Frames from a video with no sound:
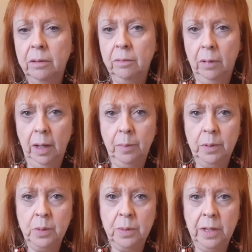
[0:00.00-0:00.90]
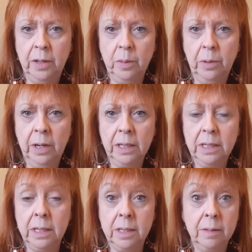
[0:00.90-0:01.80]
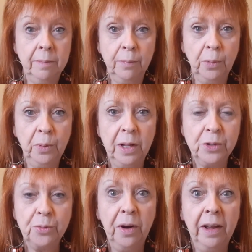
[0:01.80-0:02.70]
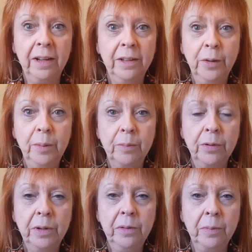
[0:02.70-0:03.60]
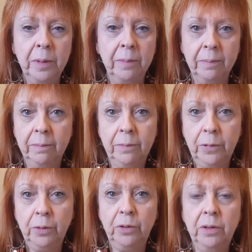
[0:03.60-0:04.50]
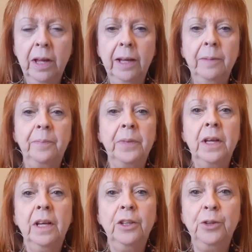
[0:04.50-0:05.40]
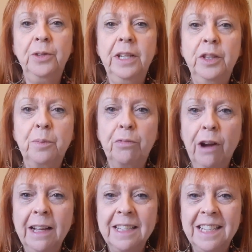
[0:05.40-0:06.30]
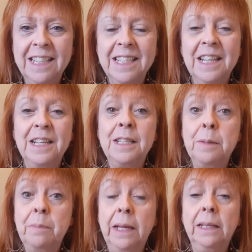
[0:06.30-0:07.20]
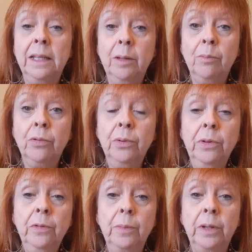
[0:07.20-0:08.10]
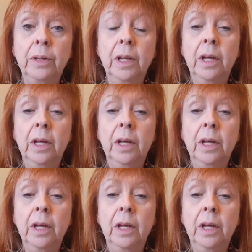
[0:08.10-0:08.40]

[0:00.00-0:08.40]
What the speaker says: What happens without the practice? Well, that's right, no improvement. Don't do that. You need the practice to make the improvement,